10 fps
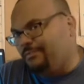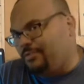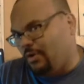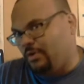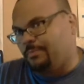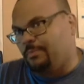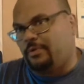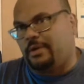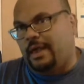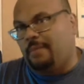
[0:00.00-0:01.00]
yards per
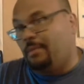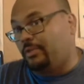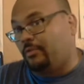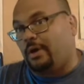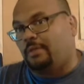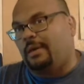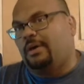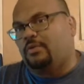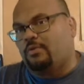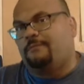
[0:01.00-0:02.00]
game on the ground, about
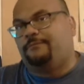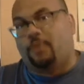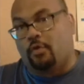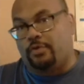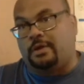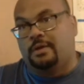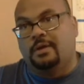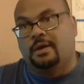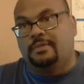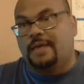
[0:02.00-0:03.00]
140,
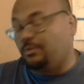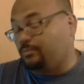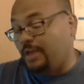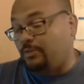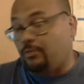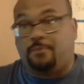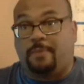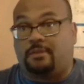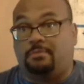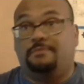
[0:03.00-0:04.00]
and that's that's
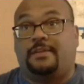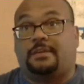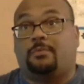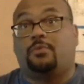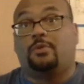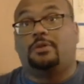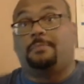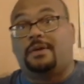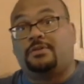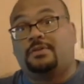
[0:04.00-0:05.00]
respectable. In fact, it was one of the
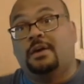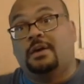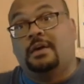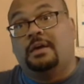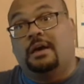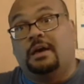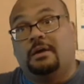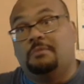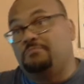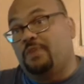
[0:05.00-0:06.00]
best
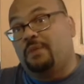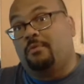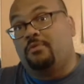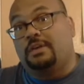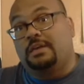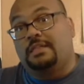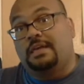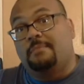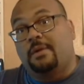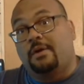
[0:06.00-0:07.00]
um, numbers in the
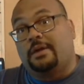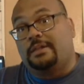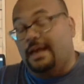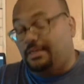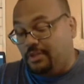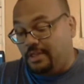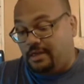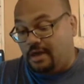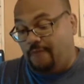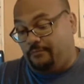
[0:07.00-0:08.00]
American Athletic
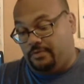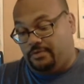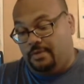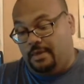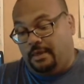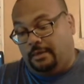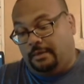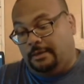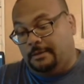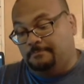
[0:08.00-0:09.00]
Conference.
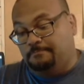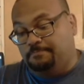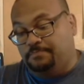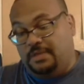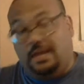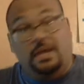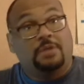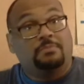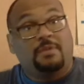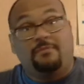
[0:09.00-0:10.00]
Um,
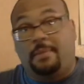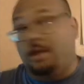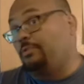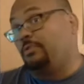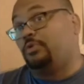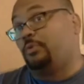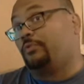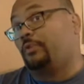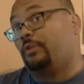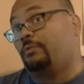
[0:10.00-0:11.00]
and even better news, you
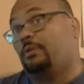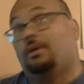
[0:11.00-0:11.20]
return